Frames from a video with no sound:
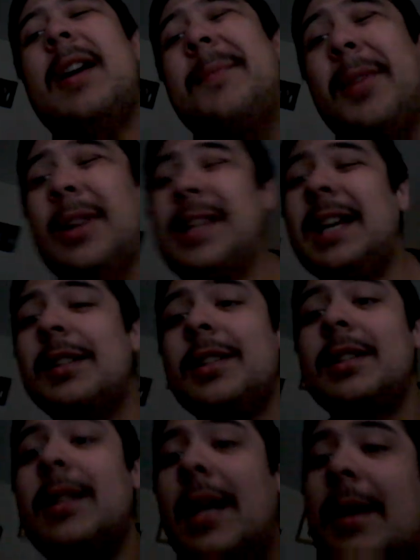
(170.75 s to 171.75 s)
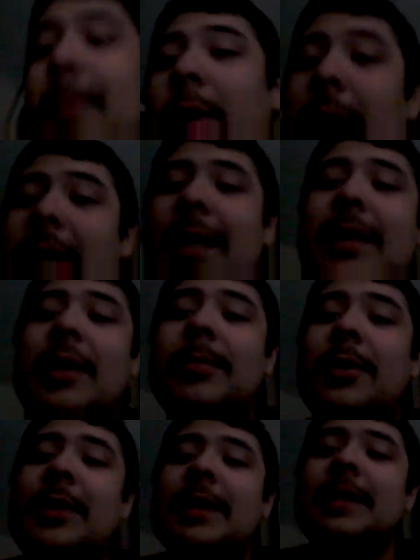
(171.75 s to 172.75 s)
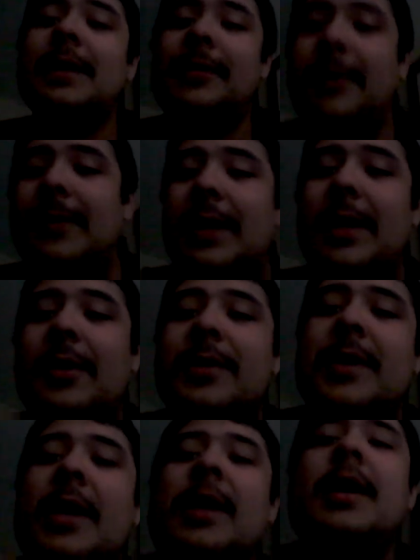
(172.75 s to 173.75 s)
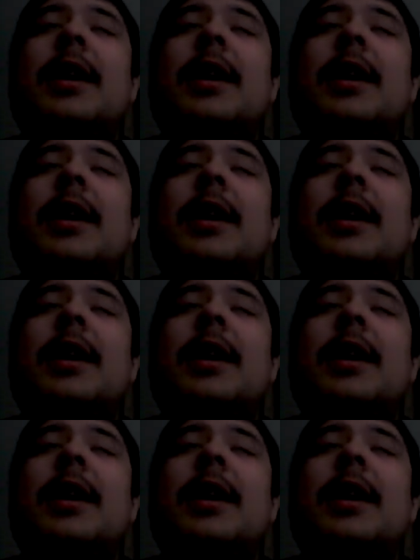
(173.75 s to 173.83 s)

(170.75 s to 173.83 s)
I probably have to. I probably have to upload it in different videos,